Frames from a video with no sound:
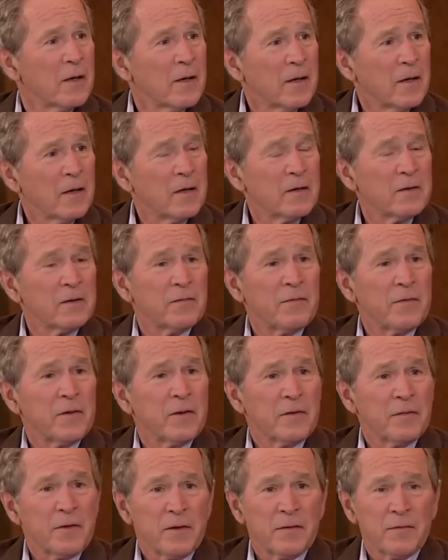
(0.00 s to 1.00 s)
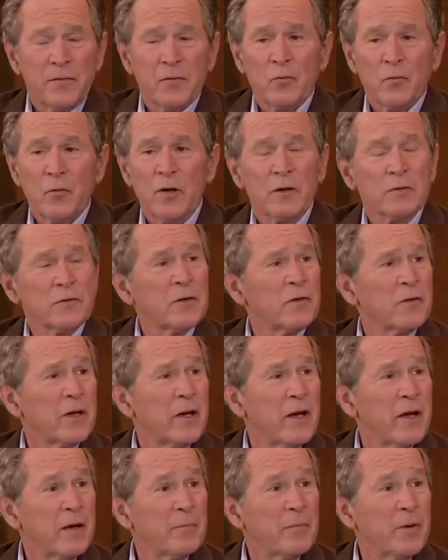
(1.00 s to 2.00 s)
Because if you wilt on the
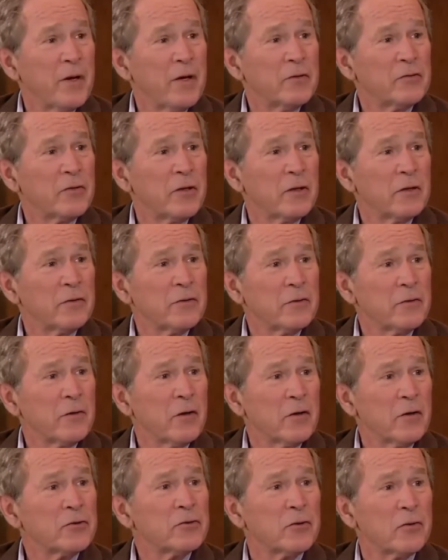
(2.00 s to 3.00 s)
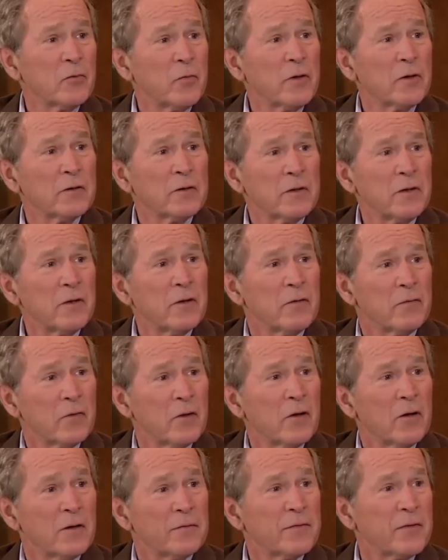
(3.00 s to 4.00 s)
campaign trail, you're darn sure wilt in the
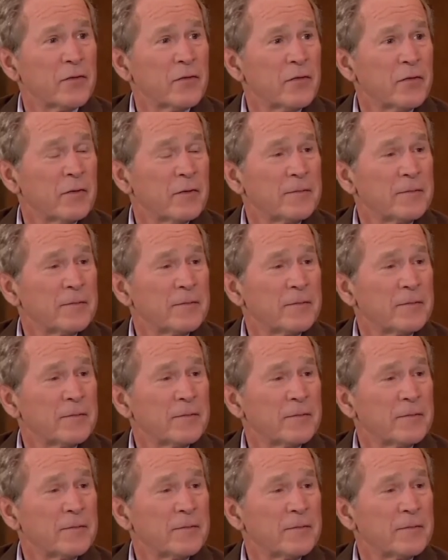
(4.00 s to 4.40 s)
Oval Office.